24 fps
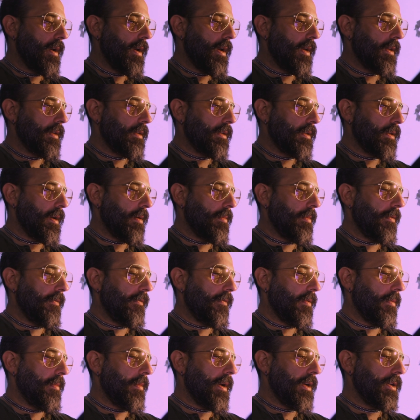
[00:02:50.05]
and some
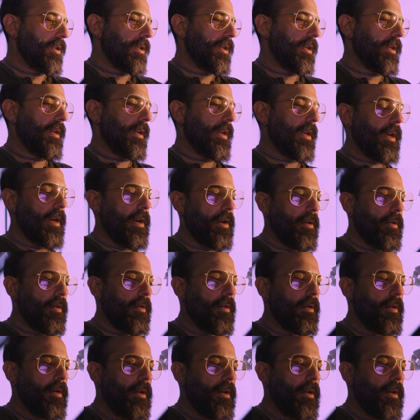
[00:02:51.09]
information in here.